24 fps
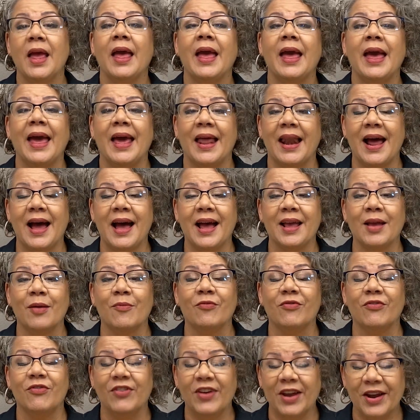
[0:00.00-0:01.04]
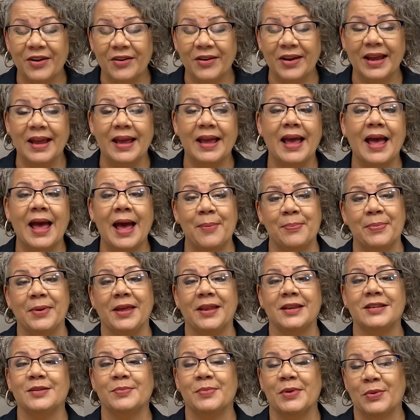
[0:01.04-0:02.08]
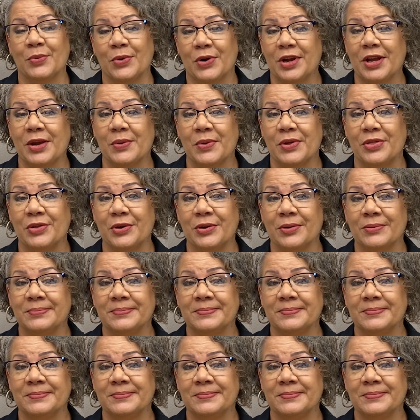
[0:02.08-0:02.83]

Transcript: And I am very happy to be working with her.